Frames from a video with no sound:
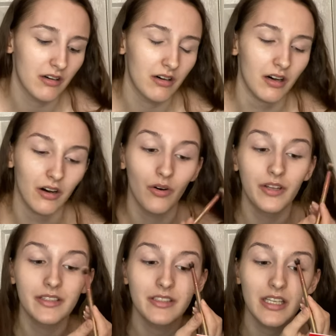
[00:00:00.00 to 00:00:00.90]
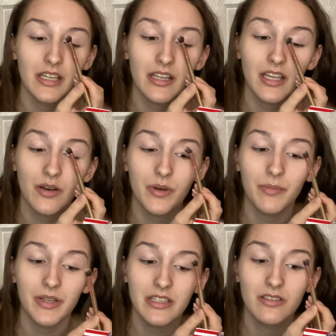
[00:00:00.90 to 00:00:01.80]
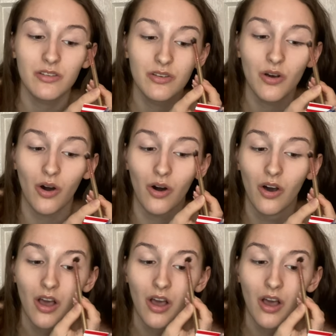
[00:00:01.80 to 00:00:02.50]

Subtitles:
oh, honestly, like, can we please not?